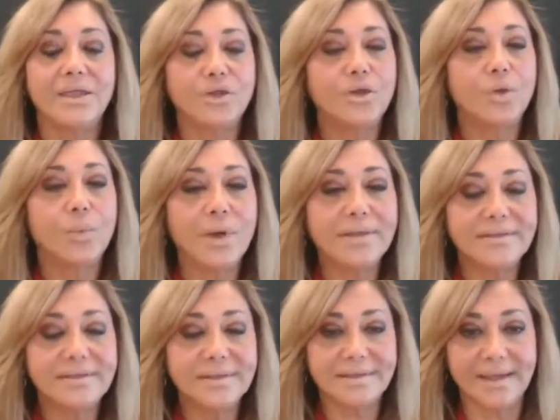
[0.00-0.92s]
You know, one
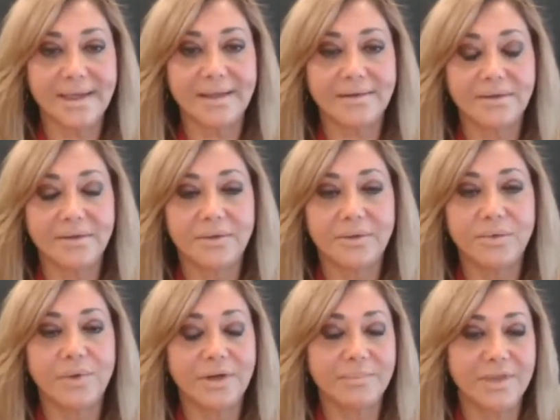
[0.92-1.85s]
thing that you
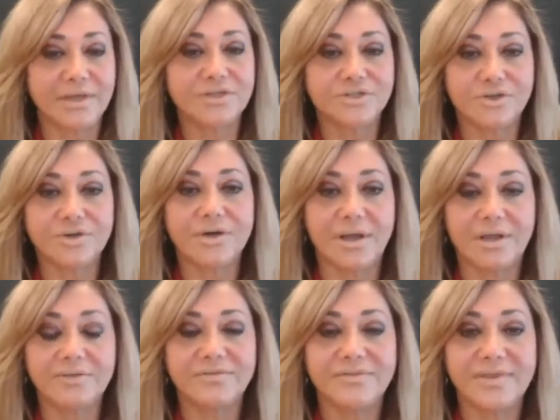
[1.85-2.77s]
want to make sure
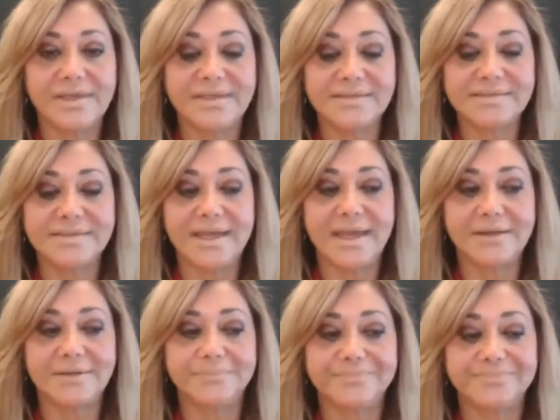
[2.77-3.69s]
of is
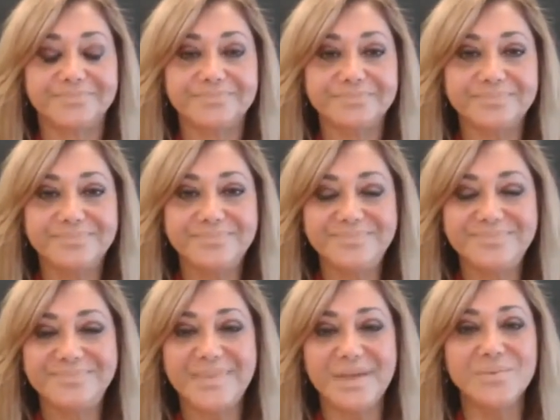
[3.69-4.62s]
that
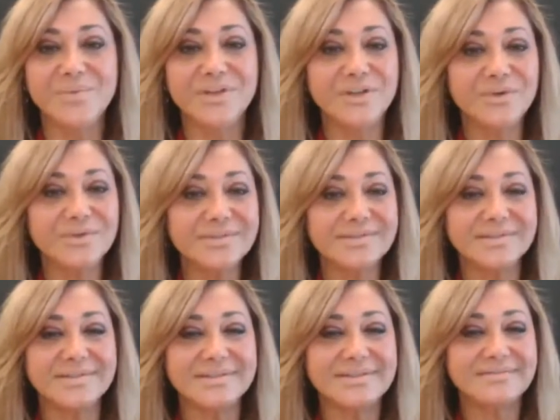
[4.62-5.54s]
when
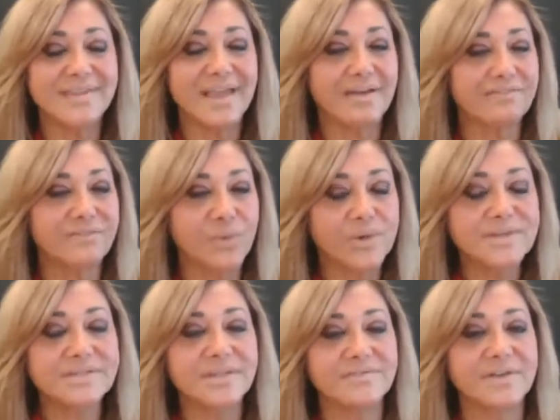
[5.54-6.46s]
that
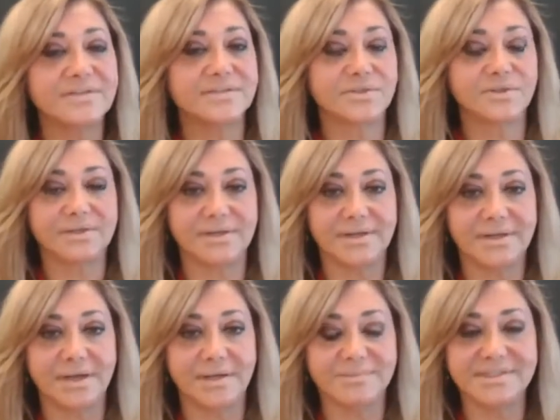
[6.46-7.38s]
voice of uncertainty
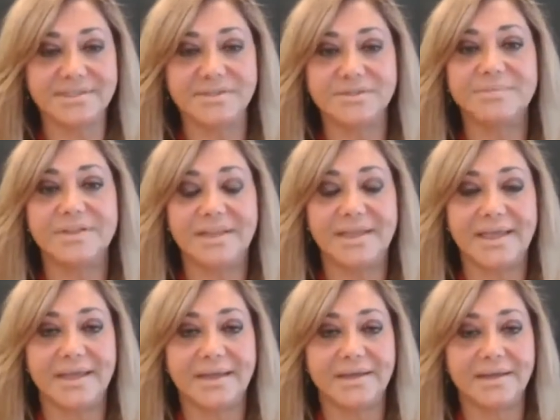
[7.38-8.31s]
comes into
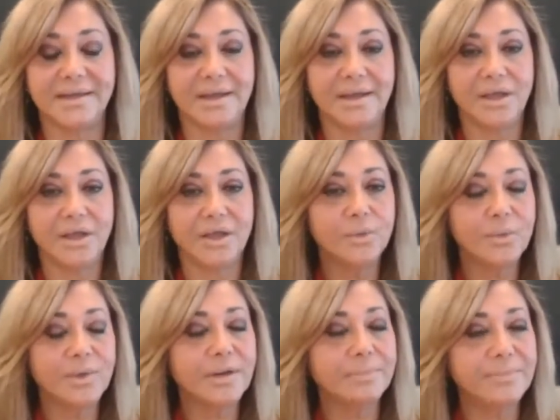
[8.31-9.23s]
play, you
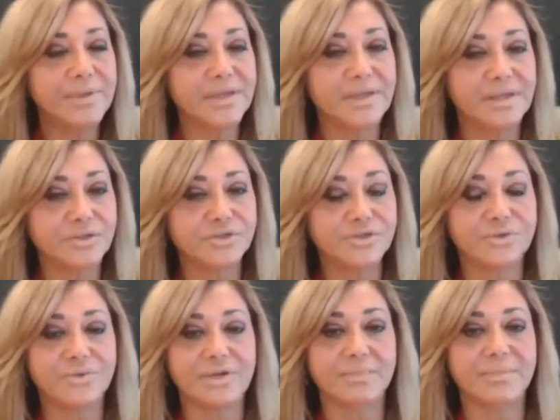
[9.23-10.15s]
want to be in
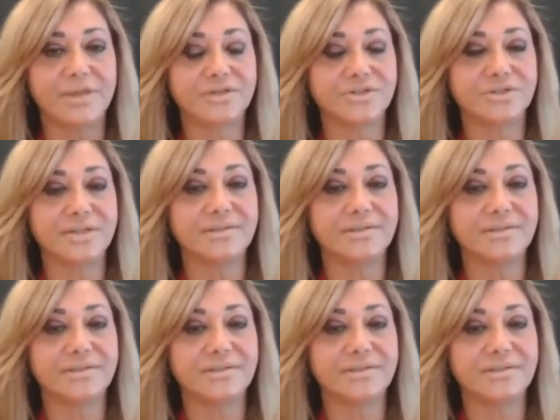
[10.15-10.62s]
tune and make sure